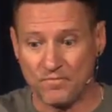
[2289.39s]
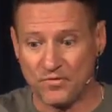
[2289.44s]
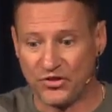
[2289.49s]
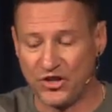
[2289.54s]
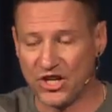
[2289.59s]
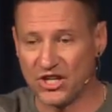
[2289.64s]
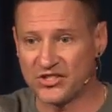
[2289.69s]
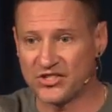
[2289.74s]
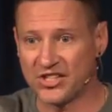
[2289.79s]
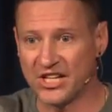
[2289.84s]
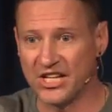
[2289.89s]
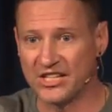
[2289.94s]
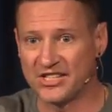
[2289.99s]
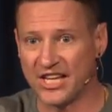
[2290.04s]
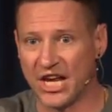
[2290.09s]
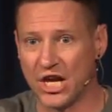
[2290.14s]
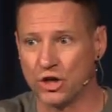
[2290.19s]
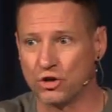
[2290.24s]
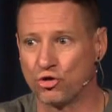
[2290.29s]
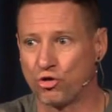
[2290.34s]
this is
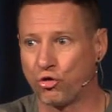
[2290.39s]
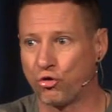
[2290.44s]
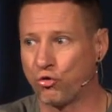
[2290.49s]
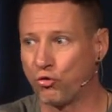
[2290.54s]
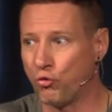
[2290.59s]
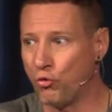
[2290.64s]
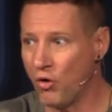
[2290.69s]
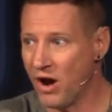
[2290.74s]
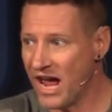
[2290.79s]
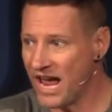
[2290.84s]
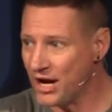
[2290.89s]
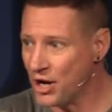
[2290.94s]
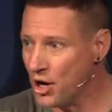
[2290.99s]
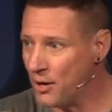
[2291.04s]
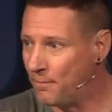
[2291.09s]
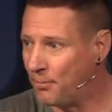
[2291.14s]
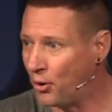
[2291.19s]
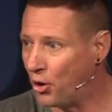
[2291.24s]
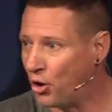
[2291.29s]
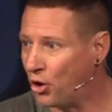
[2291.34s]

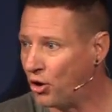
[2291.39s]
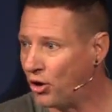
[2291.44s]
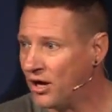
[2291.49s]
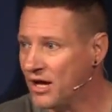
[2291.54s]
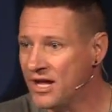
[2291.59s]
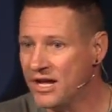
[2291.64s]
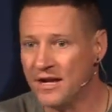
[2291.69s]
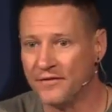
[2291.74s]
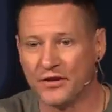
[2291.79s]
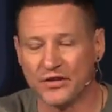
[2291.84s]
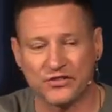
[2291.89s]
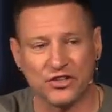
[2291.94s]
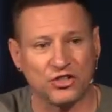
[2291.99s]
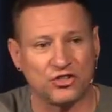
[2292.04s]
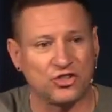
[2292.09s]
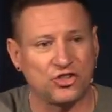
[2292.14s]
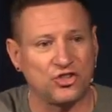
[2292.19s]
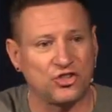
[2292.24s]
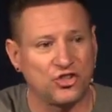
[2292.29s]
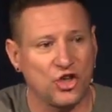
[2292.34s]
incredible. This is
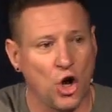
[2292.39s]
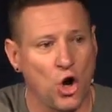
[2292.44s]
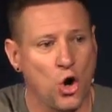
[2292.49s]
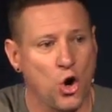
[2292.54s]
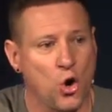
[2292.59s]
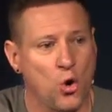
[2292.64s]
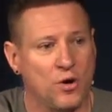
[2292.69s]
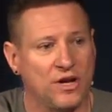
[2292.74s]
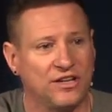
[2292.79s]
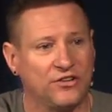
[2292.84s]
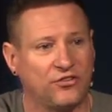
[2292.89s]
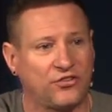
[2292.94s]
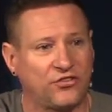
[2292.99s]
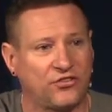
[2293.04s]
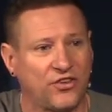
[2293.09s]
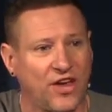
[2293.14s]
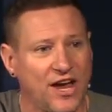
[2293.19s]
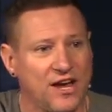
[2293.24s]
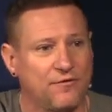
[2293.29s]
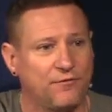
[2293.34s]
so
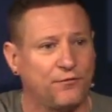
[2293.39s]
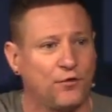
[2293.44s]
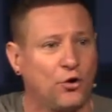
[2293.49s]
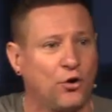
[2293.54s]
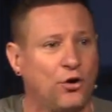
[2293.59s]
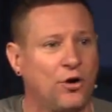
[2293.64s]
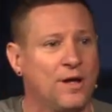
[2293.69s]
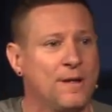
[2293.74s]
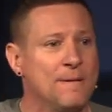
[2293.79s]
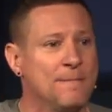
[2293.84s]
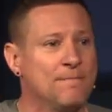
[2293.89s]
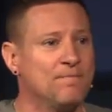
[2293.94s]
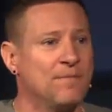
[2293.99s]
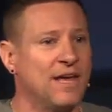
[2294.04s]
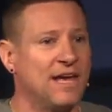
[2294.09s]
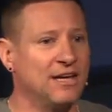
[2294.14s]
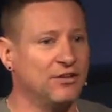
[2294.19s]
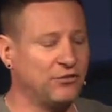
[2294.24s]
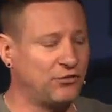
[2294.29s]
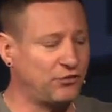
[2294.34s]
insightful and